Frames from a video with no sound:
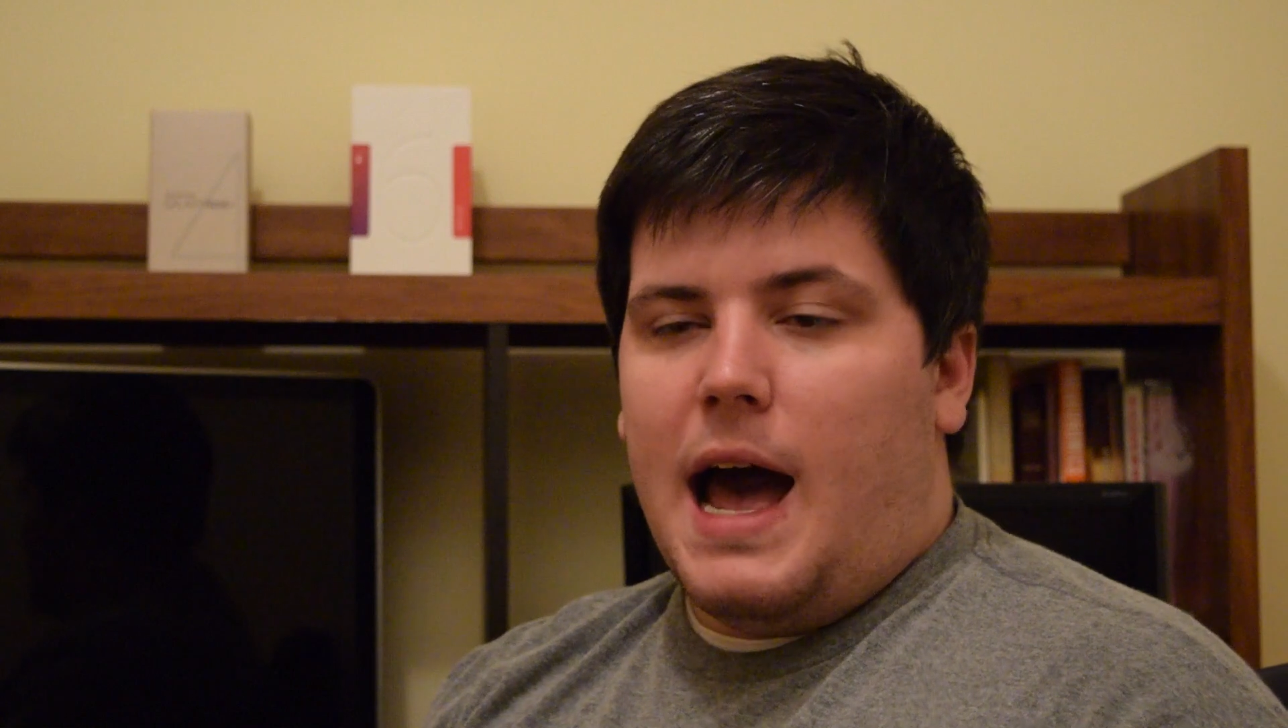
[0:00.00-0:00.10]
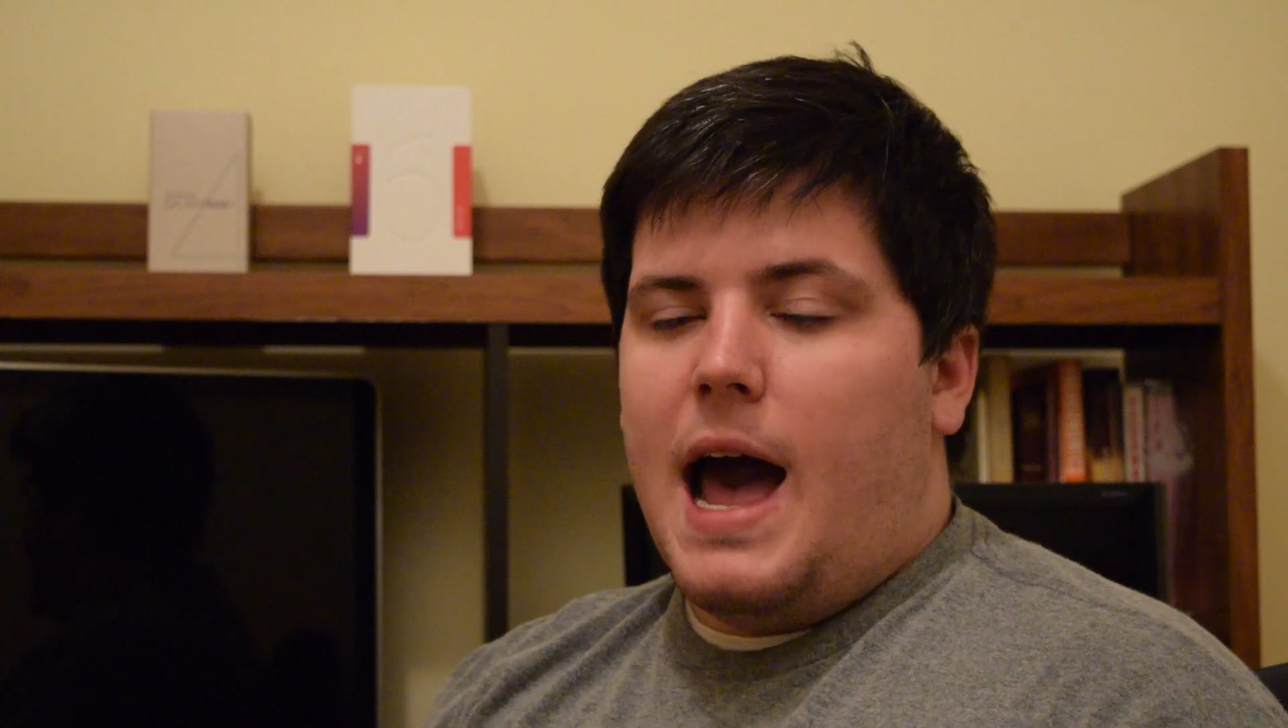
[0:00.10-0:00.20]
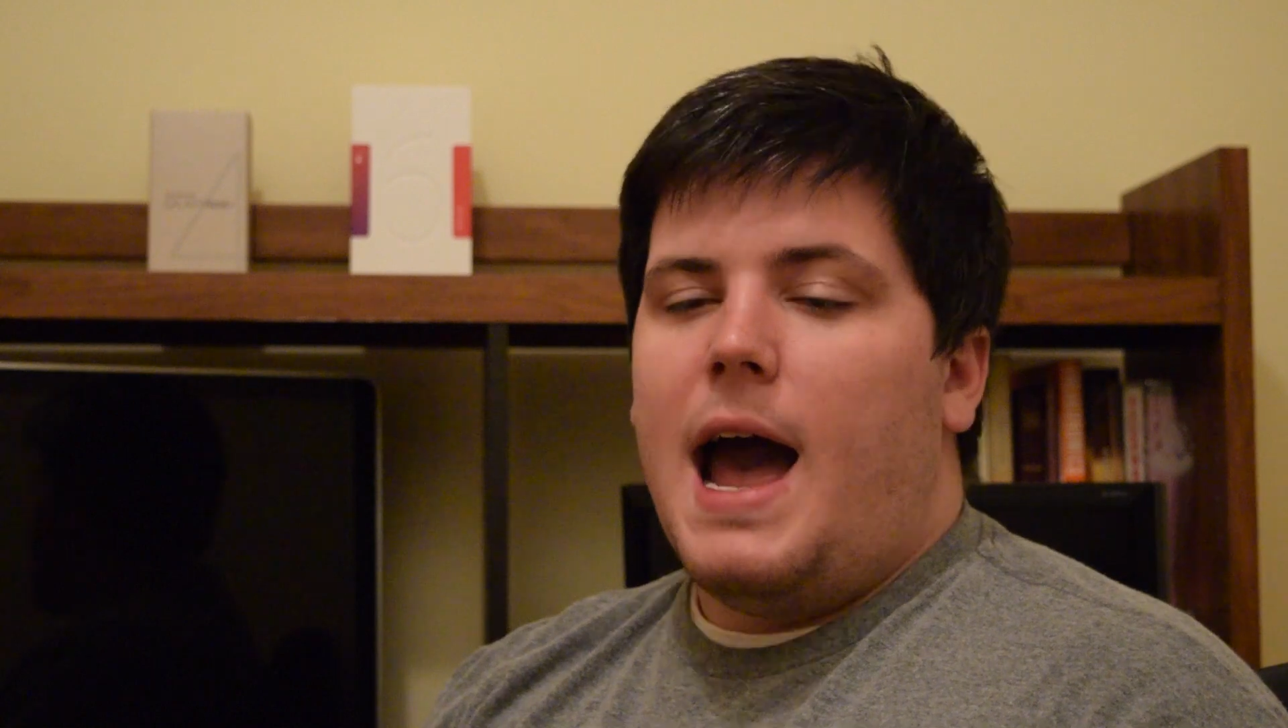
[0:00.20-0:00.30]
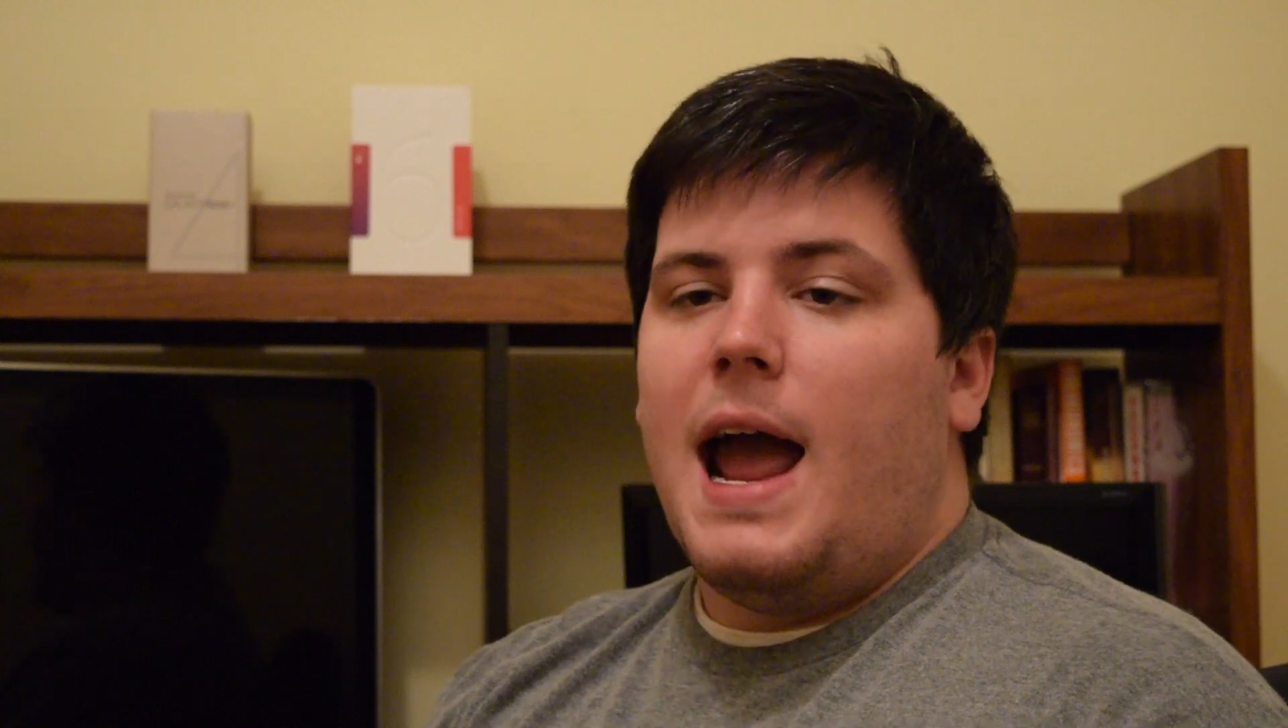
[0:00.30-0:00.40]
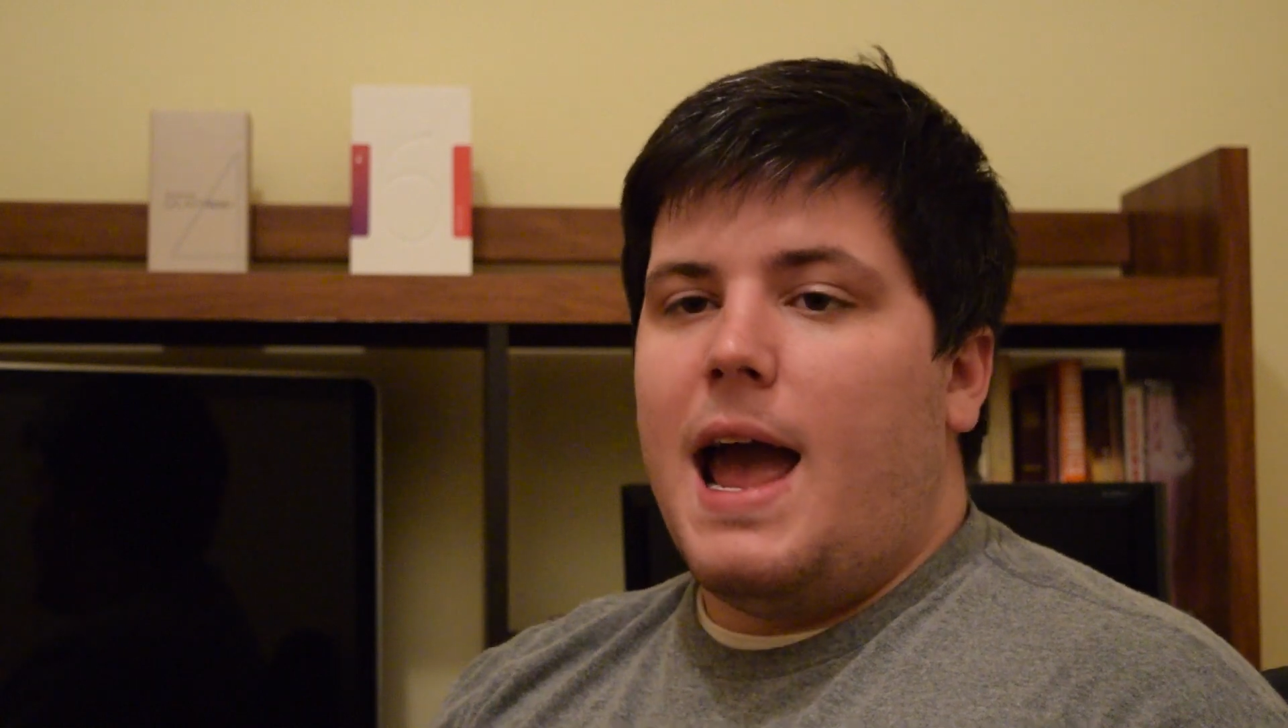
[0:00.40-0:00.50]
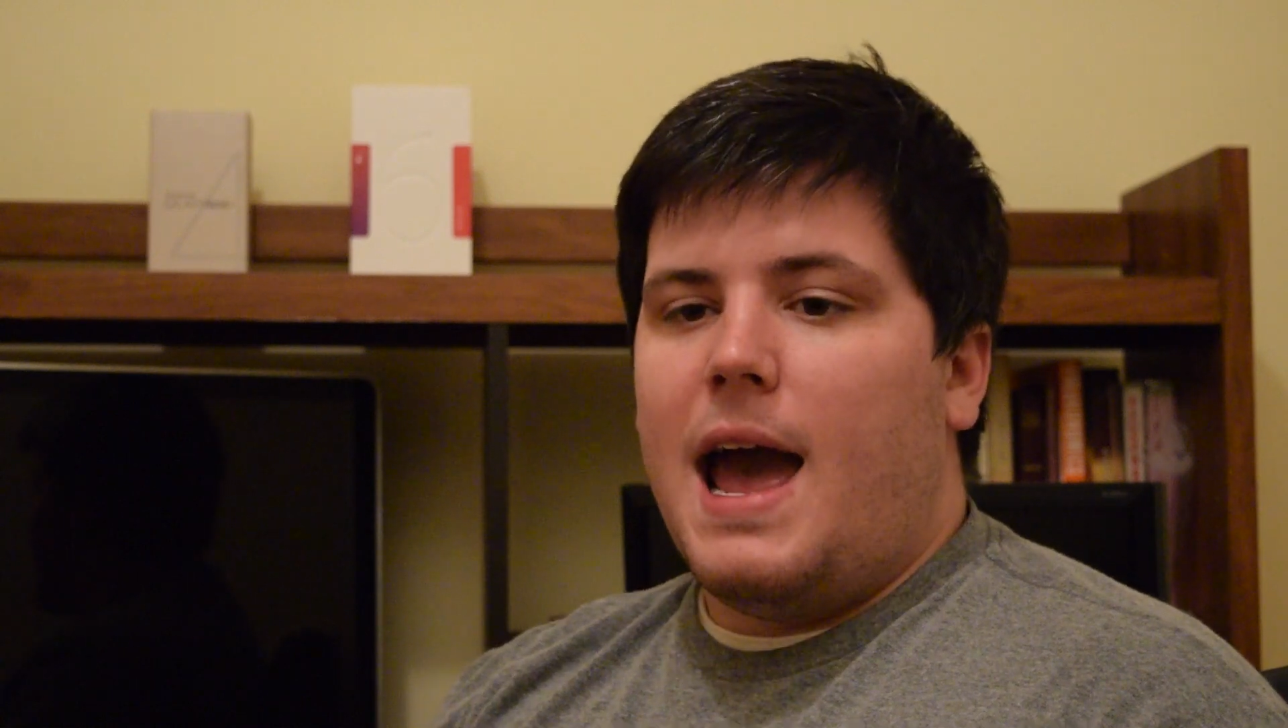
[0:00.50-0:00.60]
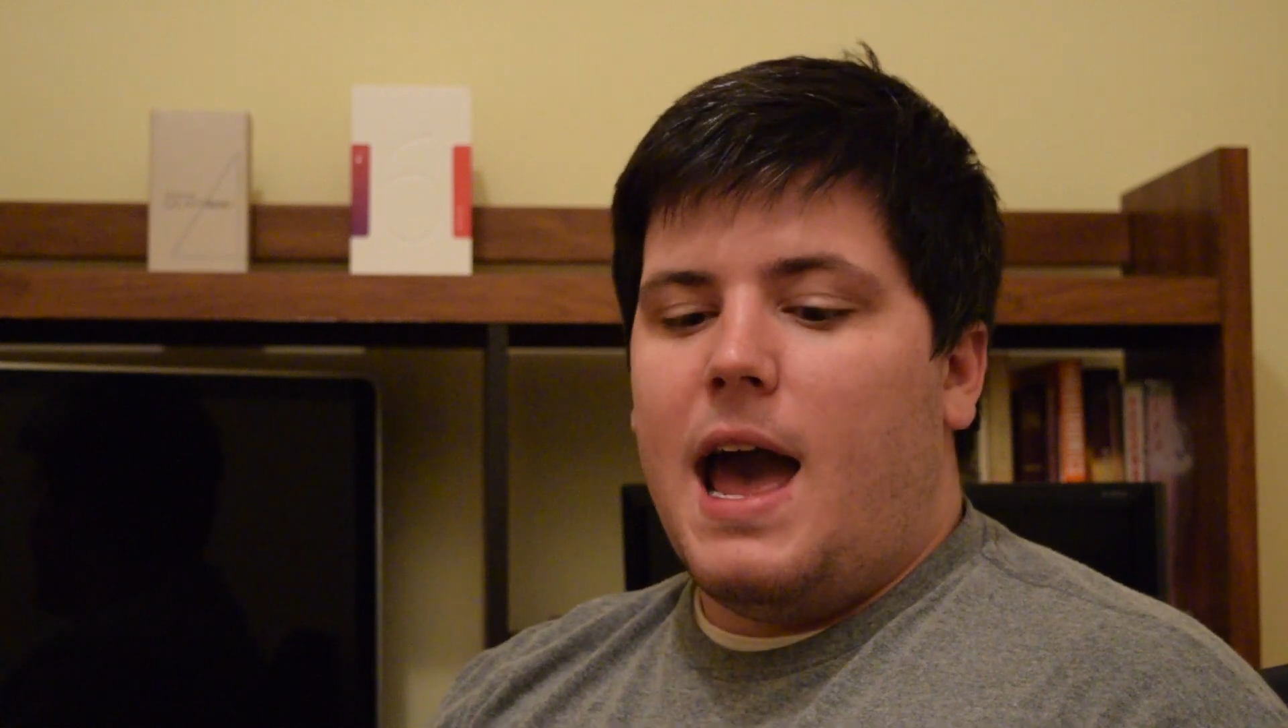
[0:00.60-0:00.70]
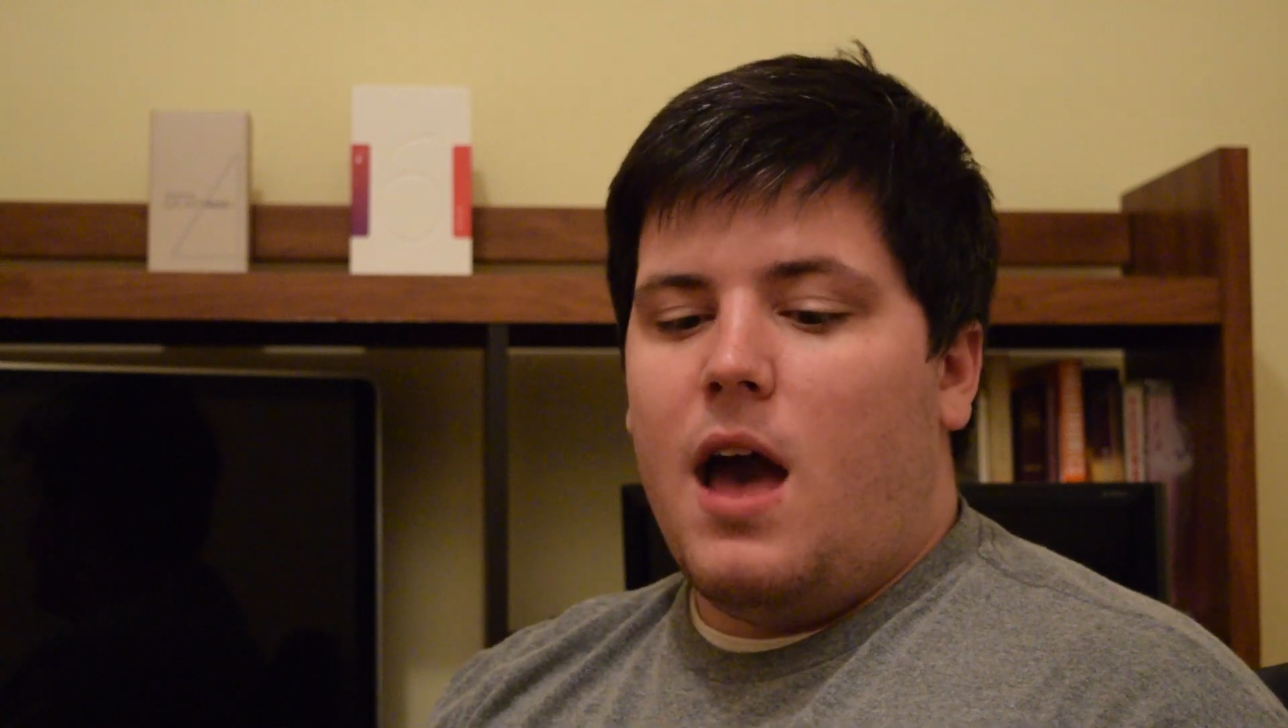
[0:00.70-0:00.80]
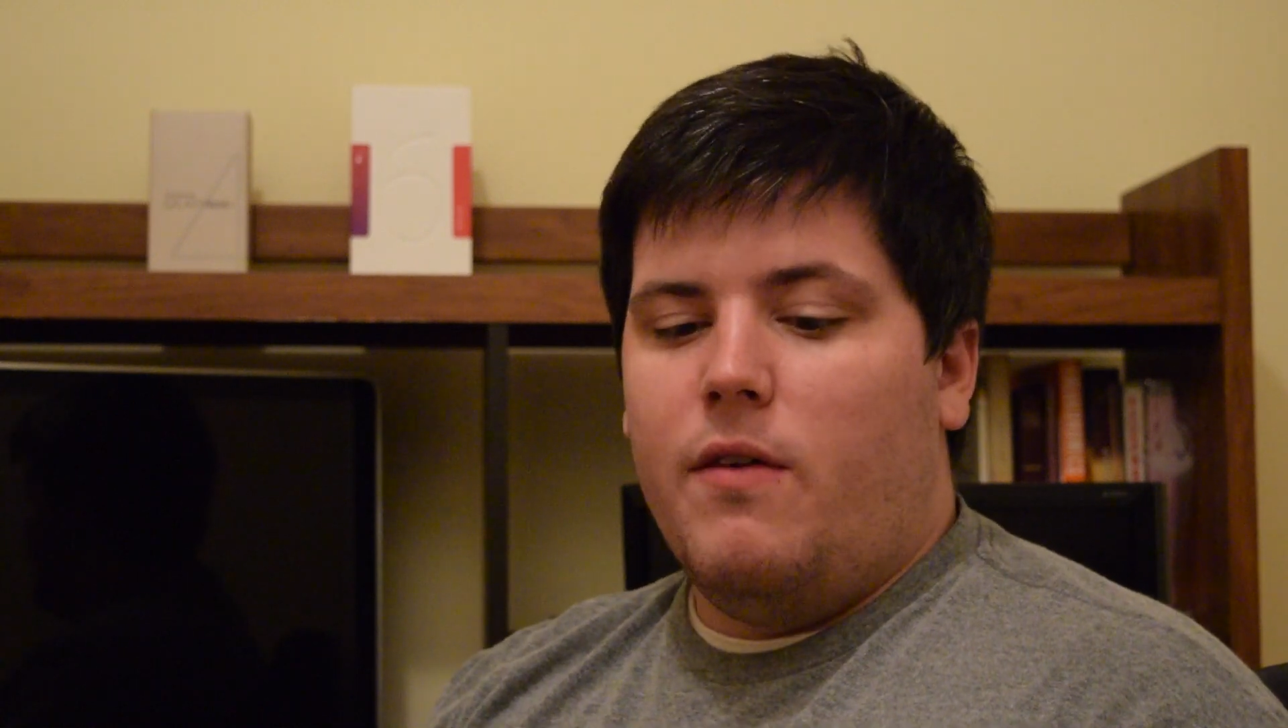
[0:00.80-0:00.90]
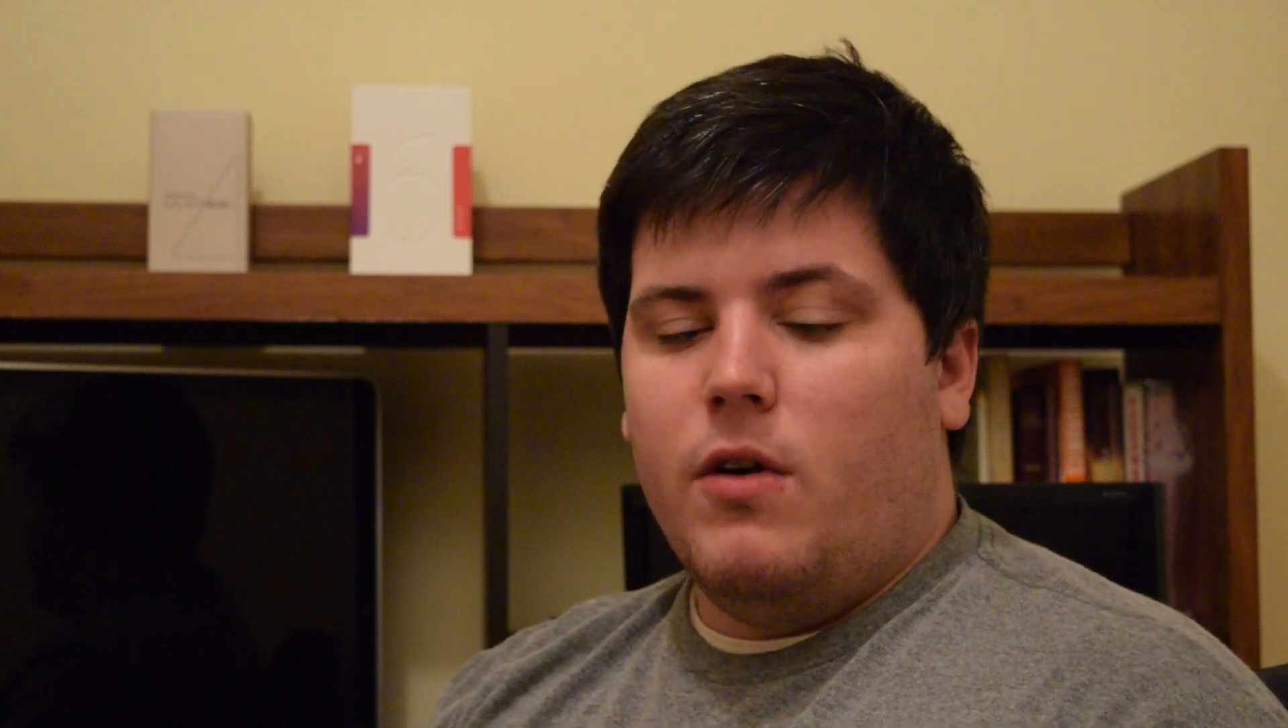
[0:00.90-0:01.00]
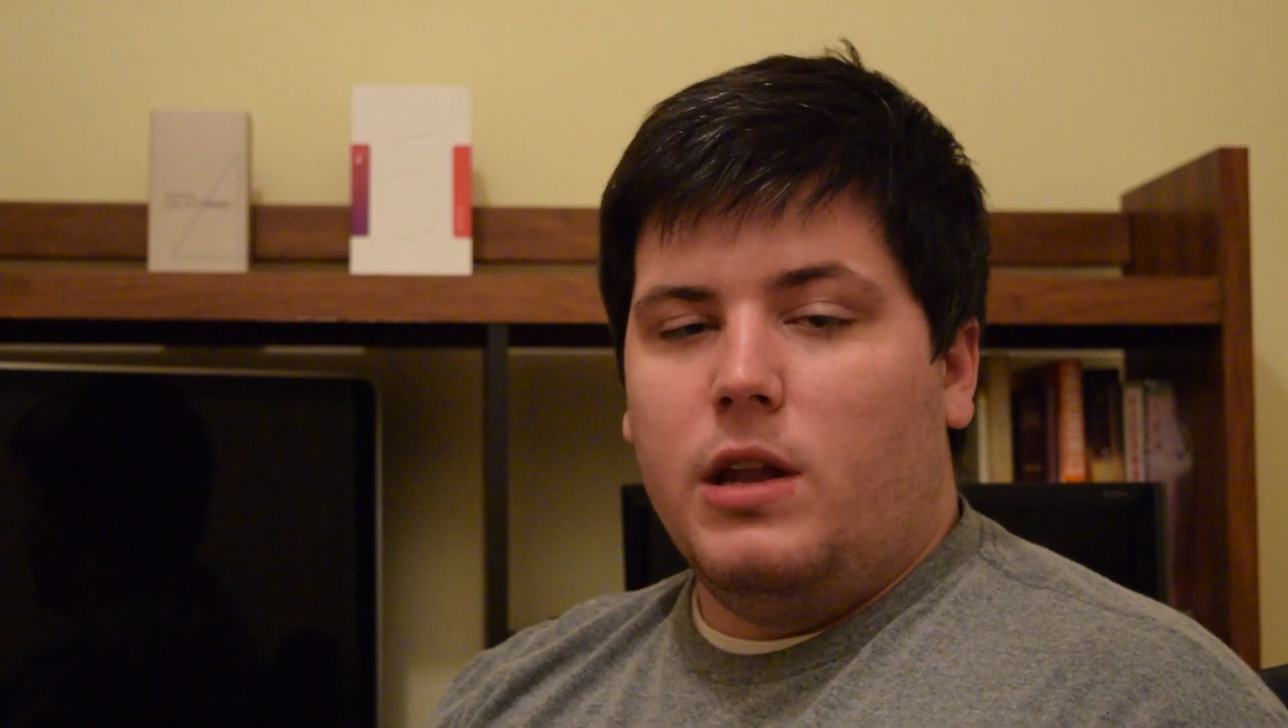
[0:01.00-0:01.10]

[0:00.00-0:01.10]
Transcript: I have